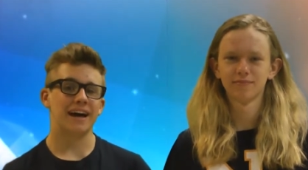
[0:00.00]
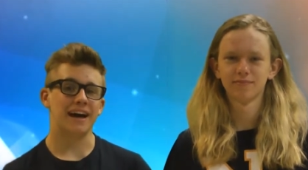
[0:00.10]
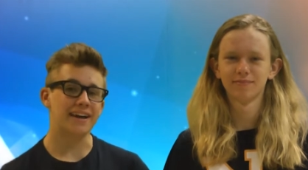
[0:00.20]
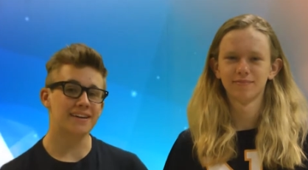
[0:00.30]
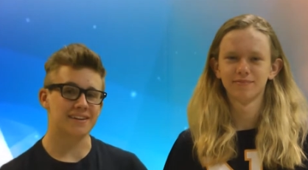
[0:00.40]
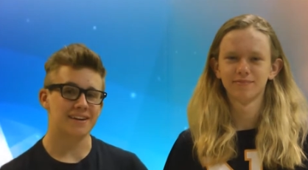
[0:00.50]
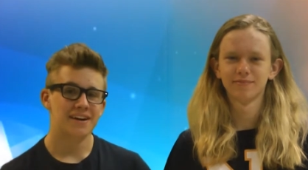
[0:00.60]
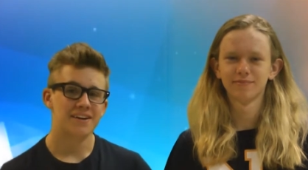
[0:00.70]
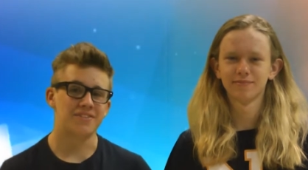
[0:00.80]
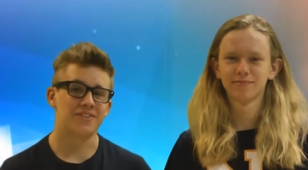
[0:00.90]
Speaker 1: Ike
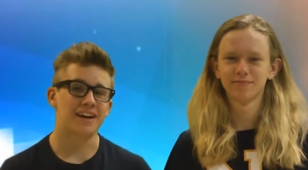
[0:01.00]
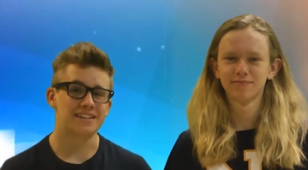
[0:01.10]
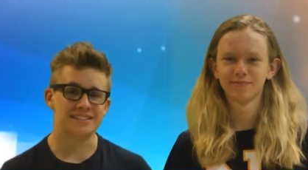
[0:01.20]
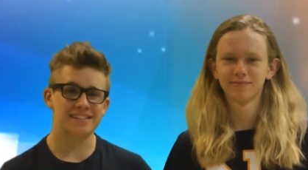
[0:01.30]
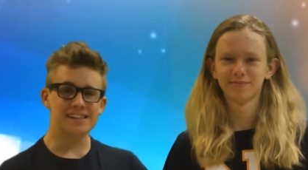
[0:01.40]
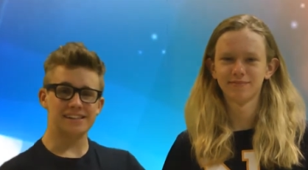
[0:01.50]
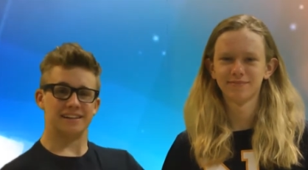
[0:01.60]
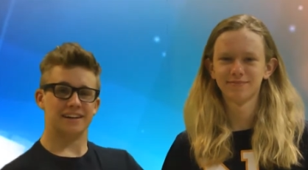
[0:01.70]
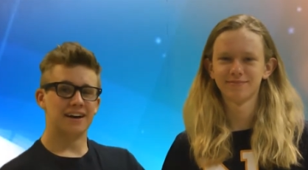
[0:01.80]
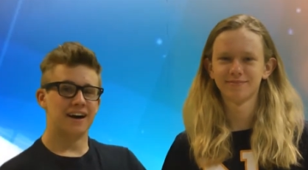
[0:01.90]

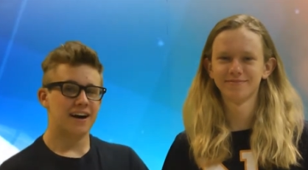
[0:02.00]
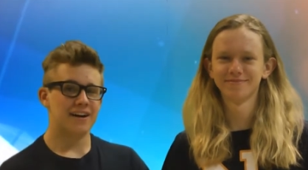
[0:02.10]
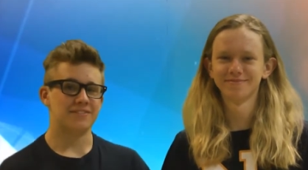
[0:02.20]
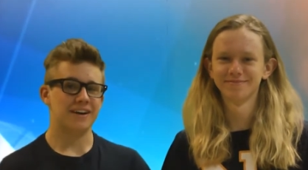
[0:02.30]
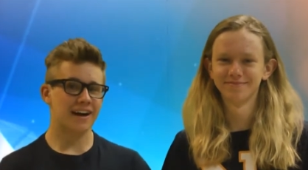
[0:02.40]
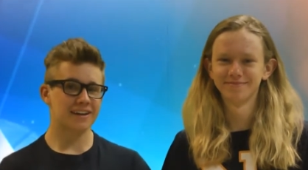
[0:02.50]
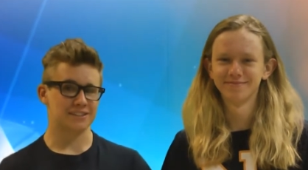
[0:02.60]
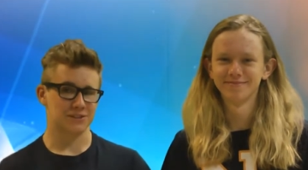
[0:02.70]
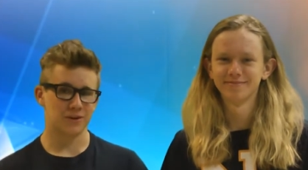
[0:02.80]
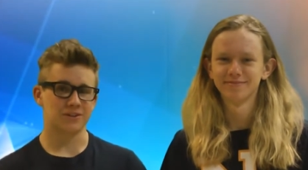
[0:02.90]
Franzi of
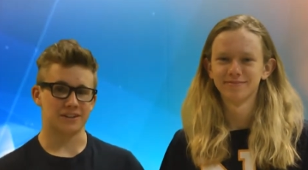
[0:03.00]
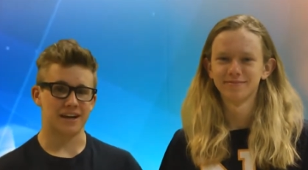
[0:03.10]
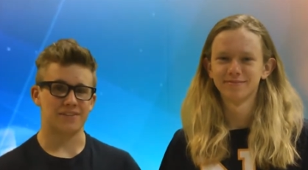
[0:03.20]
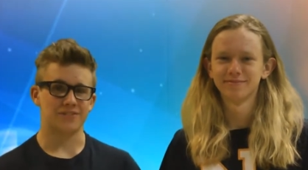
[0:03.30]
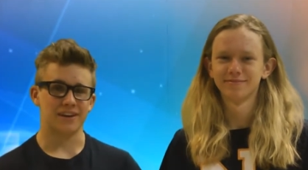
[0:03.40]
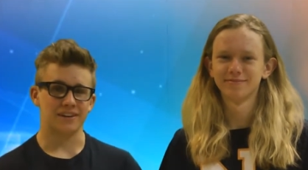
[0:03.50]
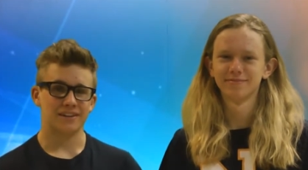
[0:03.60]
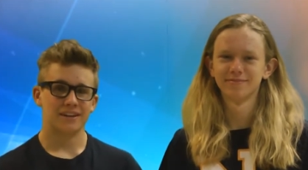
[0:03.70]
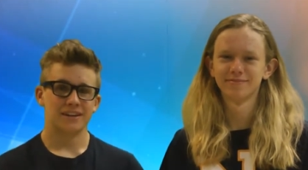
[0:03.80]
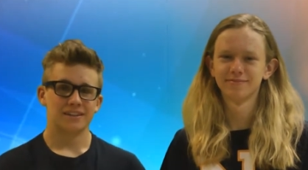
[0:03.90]
Ike's Quarter Cafe.
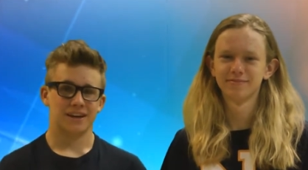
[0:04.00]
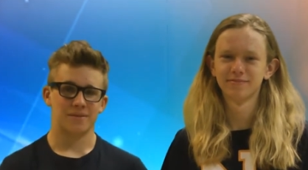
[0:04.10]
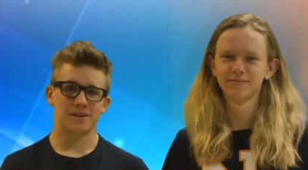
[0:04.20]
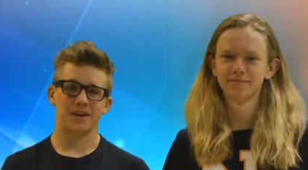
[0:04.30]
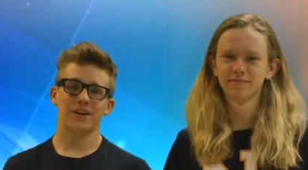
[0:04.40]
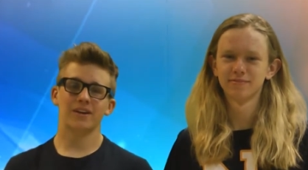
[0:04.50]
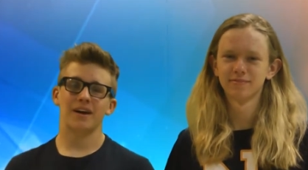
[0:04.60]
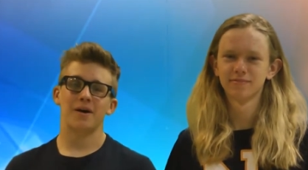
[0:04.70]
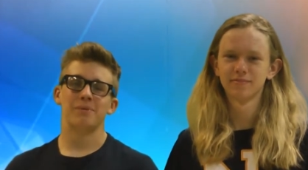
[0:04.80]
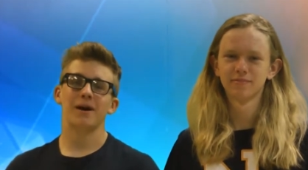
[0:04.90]
Come hear
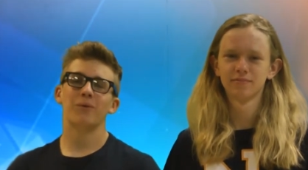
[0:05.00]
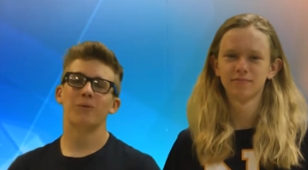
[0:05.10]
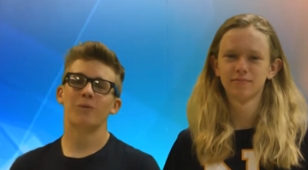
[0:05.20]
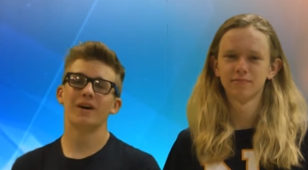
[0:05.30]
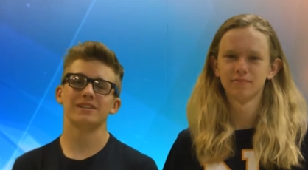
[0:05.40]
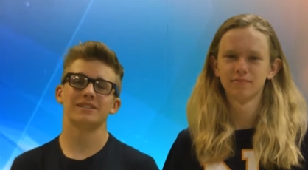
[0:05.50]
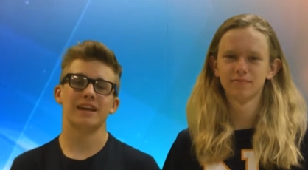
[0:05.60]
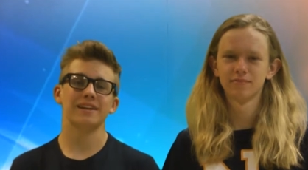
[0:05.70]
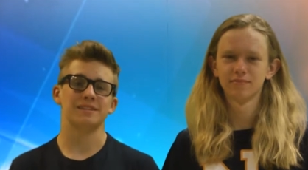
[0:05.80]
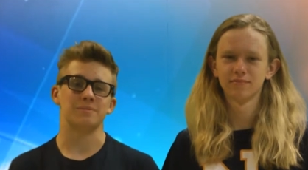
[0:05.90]
about what it's
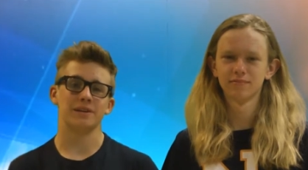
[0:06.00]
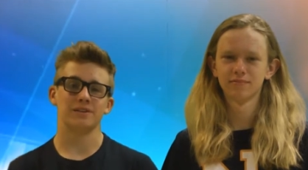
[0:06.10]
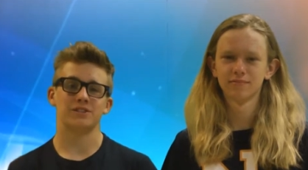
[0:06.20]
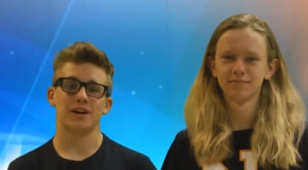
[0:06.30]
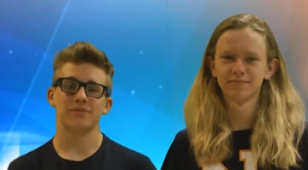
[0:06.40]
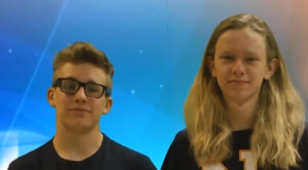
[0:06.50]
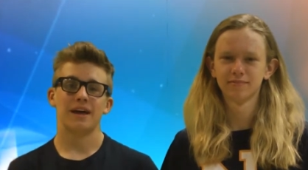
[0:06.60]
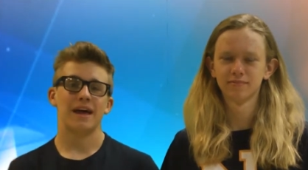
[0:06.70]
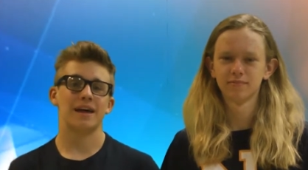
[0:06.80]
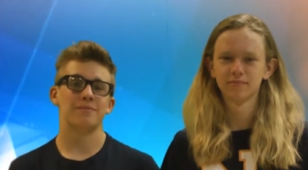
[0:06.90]
like to be a chef
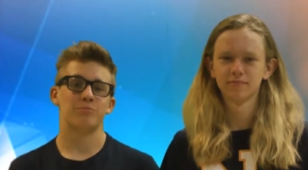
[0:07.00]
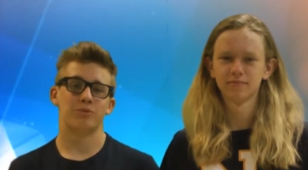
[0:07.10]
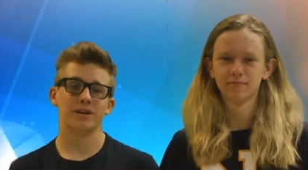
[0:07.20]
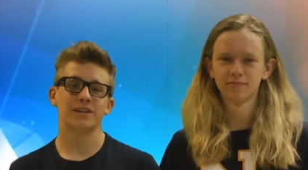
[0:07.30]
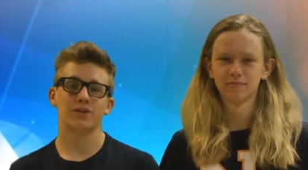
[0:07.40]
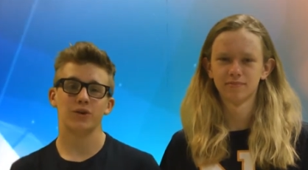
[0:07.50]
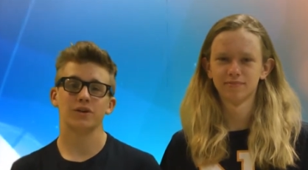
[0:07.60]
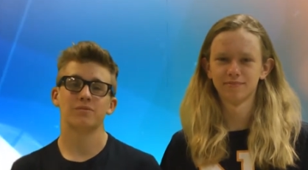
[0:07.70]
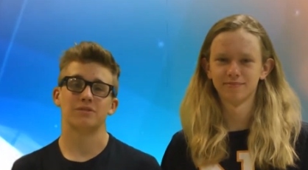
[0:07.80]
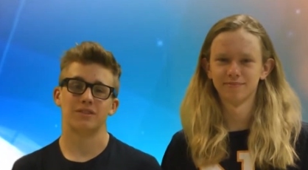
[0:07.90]
and bring
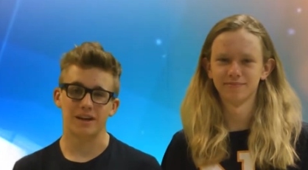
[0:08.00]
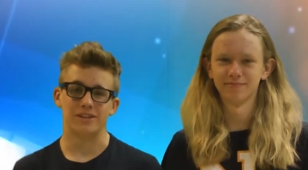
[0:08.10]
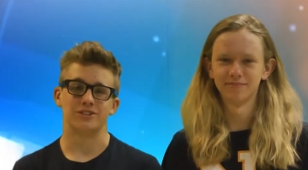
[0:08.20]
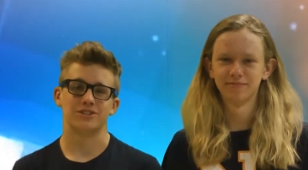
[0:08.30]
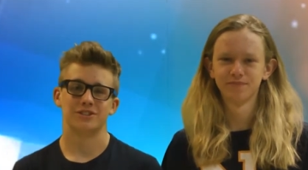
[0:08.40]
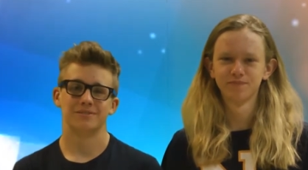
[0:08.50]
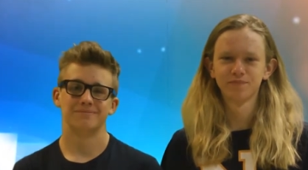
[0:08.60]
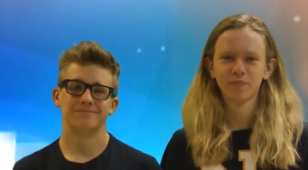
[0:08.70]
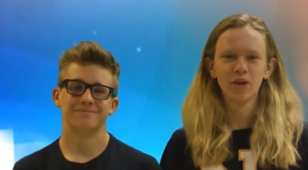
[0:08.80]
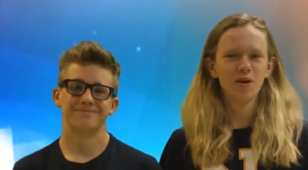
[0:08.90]
your lunch.
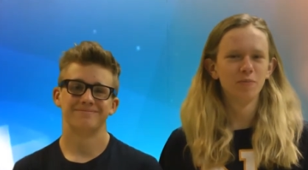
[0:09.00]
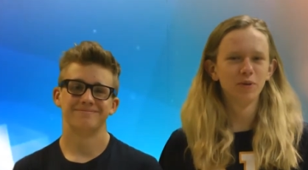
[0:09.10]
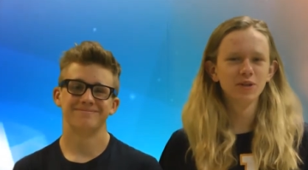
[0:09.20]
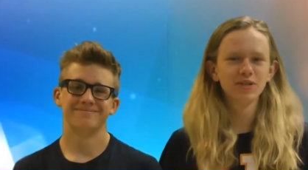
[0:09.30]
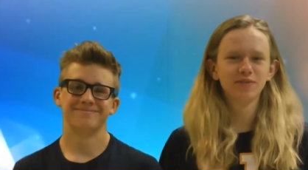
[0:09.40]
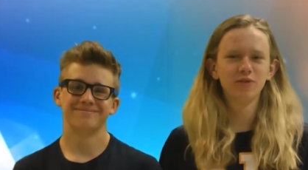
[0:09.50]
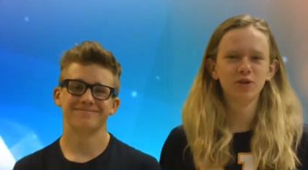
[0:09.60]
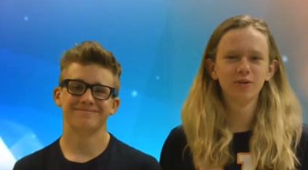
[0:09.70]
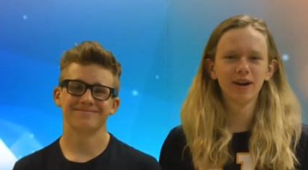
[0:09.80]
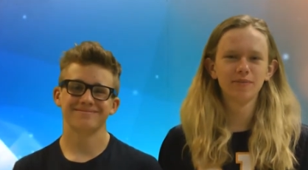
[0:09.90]
Speaker 2: Please
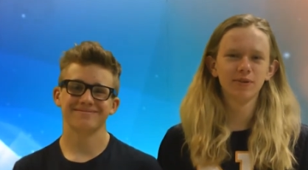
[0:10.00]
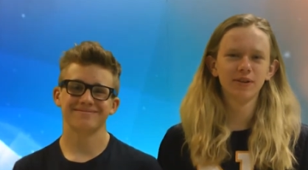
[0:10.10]
view and